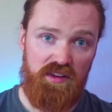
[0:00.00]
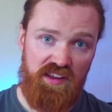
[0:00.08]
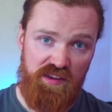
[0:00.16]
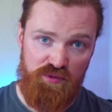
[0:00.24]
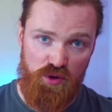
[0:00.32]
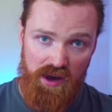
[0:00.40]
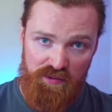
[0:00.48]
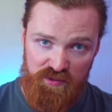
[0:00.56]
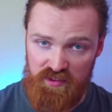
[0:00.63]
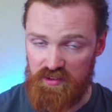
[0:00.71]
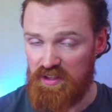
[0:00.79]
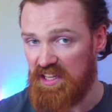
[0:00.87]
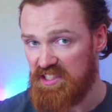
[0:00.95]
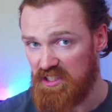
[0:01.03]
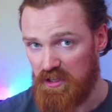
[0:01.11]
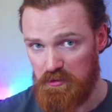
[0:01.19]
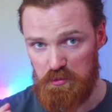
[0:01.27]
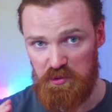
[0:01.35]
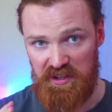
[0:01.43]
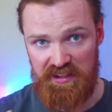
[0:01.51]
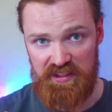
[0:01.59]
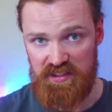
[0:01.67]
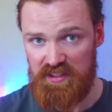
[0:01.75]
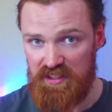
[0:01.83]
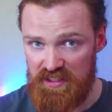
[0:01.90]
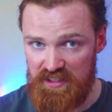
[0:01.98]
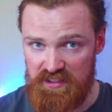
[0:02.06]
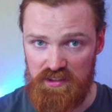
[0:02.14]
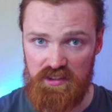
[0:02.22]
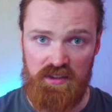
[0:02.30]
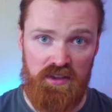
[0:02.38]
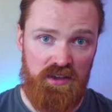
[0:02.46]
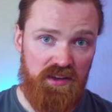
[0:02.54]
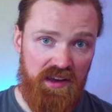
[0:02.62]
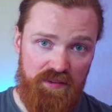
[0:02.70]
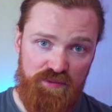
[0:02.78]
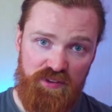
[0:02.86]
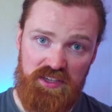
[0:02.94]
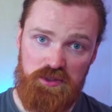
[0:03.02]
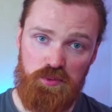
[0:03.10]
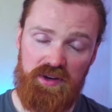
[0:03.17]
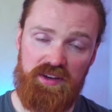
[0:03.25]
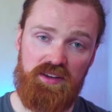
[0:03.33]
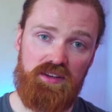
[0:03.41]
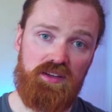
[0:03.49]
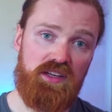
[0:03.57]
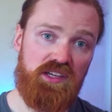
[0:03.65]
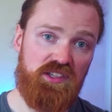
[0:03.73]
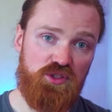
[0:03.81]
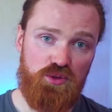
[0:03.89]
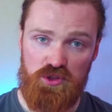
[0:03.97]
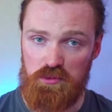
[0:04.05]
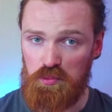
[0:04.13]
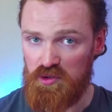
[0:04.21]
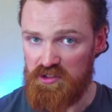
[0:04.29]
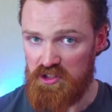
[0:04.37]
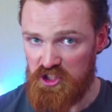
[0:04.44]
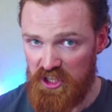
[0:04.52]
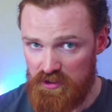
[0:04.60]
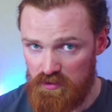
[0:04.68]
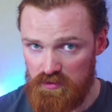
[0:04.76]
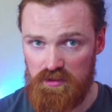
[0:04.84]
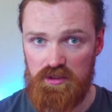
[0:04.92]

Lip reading: If you haven't, it's a really easy and fast way to support the channel